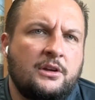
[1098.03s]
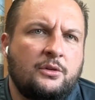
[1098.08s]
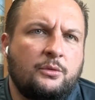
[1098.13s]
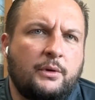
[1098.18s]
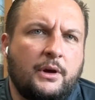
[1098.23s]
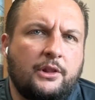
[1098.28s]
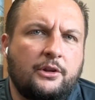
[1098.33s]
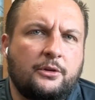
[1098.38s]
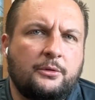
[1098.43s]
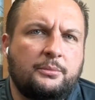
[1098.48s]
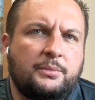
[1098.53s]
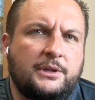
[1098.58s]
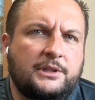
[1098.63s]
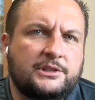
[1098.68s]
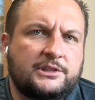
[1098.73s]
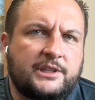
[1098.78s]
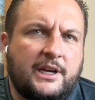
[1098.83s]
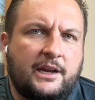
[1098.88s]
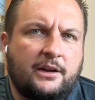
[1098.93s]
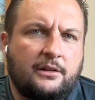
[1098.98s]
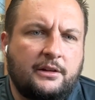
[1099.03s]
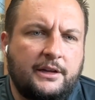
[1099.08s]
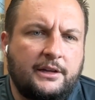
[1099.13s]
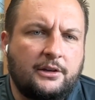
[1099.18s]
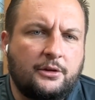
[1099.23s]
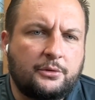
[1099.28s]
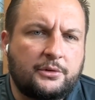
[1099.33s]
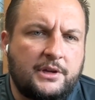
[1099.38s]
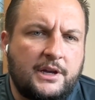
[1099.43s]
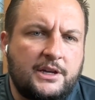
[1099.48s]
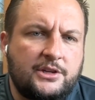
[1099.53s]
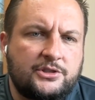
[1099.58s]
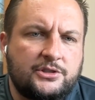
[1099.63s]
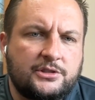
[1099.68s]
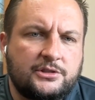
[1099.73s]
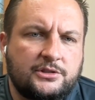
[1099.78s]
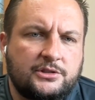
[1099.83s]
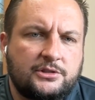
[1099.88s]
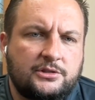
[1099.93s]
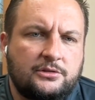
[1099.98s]
whether it be satellite
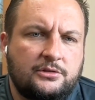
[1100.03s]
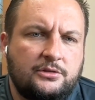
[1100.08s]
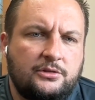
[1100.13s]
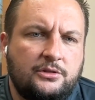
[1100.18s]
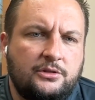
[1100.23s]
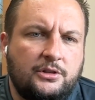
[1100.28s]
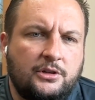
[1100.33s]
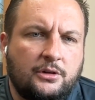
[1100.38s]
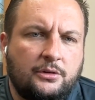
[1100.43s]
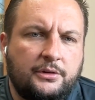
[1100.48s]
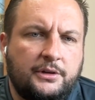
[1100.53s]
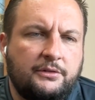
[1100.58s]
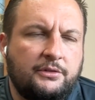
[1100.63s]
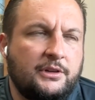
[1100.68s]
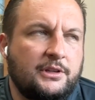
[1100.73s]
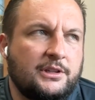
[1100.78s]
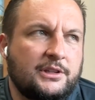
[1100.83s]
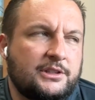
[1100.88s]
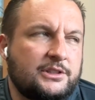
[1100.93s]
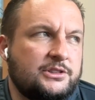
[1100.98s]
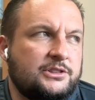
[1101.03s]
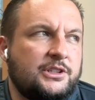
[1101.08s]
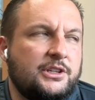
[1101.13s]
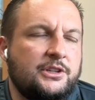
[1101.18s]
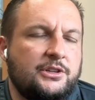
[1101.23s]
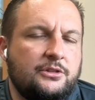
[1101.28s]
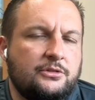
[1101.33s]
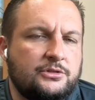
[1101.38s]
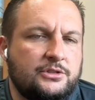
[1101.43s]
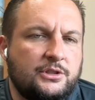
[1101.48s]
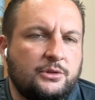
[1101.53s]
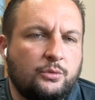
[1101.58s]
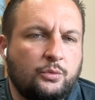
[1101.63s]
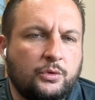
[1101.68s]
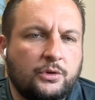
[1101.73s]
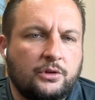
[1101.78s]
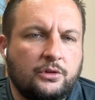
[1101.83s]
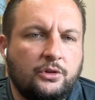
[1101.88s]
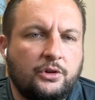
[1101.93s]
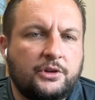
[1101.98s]
locations, even in like the city of Houston,
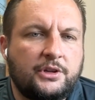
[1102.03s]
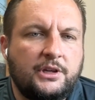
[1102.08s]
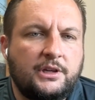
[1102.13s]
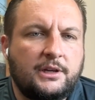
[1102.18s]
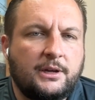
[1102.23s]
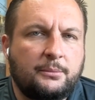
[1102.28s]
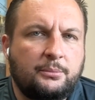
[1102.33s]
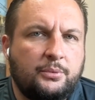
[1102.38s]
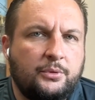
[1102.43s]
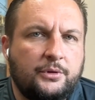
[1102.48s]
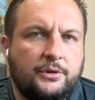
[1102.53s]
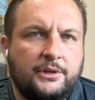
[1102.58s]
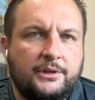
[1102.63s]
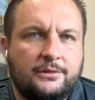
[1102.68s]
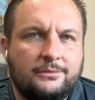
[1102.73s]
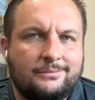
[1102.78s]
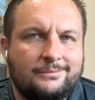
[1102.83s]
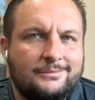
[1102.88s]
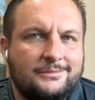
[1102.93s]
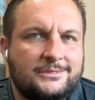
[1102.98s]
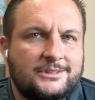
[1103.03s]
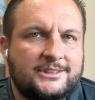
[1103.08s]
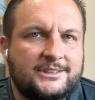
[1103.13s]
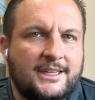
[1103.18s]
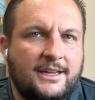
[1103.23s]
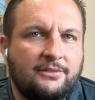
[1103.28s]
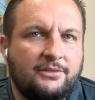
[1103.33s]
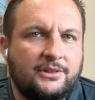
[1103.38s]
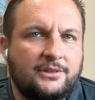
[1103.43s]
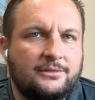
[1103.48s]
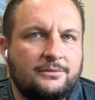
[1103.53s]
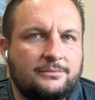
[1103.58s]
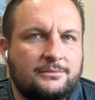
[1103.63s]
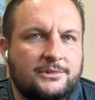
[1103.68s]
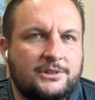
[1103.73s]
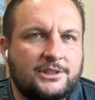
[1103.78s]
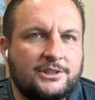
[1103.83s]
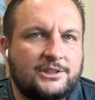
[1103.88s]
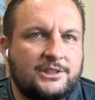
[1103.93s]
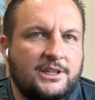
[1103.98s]
we're looking at putting 7
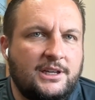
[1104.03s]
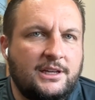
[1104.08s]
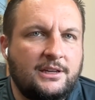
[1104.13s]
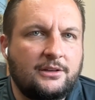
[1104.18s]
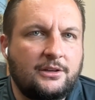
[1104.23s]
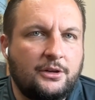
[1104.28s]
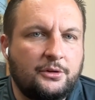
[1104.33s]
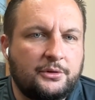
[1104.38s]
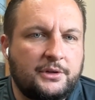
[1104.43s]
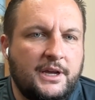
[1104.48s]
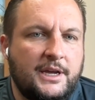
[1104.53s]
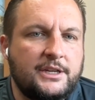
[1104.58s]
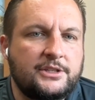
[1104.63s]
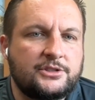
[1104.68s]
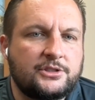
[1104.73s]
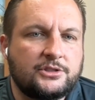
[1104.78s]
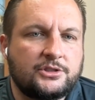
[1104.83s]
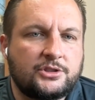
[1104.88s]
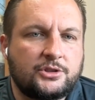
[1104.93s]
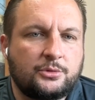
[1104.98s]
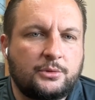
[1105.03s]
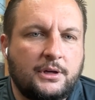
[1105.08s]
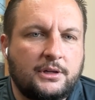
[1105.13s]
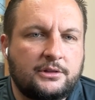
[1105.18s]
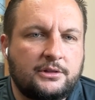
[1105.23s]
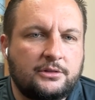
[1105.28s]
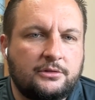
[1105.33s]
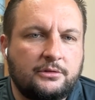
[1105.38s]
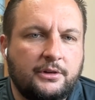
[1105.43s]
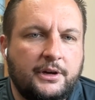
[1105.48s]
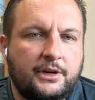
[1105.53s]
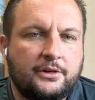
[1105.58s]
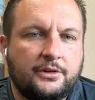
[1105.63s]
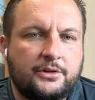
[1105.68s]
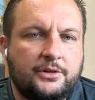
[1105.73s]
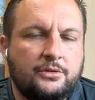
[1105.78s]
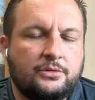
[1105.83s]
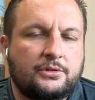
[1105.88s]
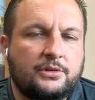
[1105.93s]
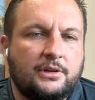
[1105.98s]
to 10 locations throughout the greater
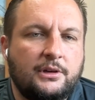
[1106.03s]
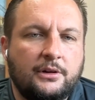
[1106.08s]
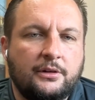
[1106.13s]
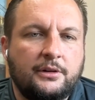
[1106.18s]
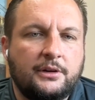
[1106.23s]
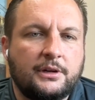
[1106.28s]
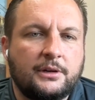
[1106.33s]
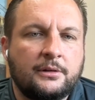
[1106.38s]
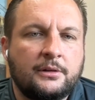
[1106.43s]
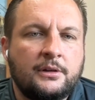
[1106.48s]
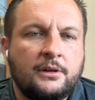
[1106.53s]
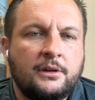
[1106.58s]
Houston area.